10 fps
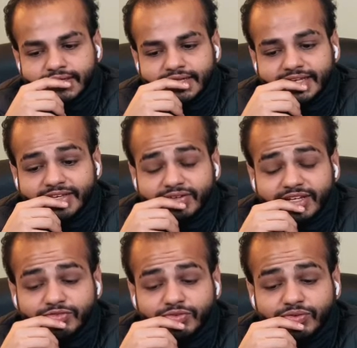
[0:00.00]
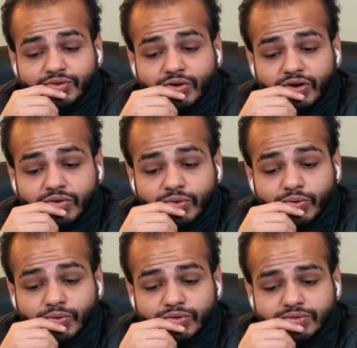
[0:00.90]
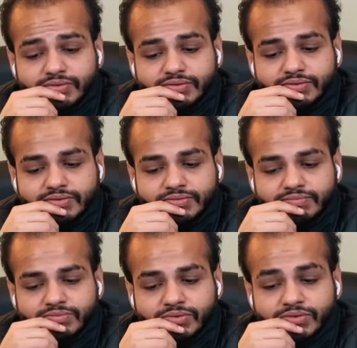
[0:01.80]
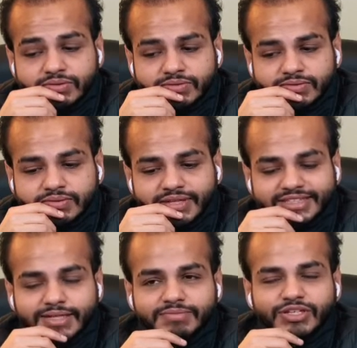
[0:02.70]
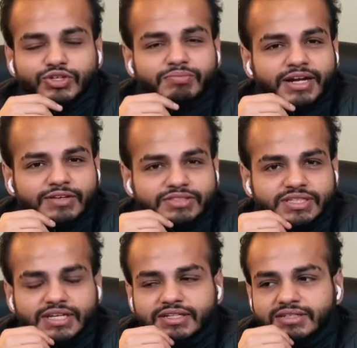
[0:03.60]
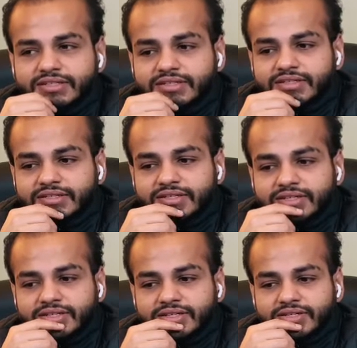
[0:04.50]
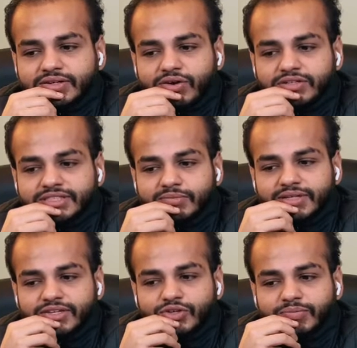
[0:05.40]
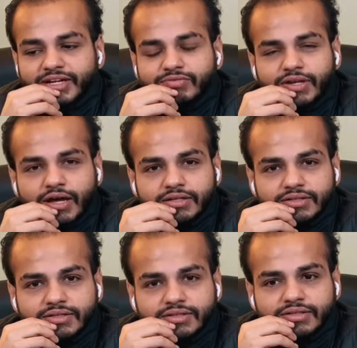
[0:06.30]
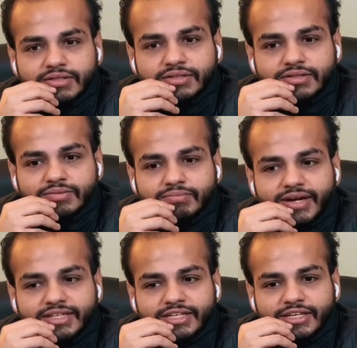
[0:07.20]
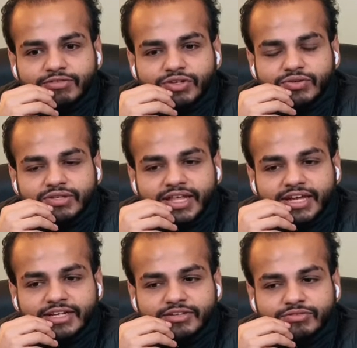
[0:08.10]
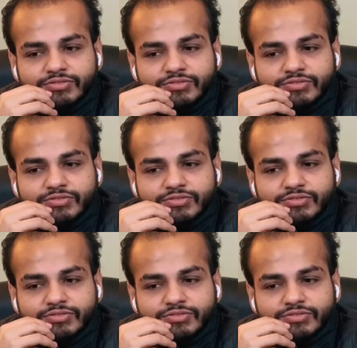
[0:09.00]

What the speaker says: Even if your own, like something you might have said or something you might have done, might give you negative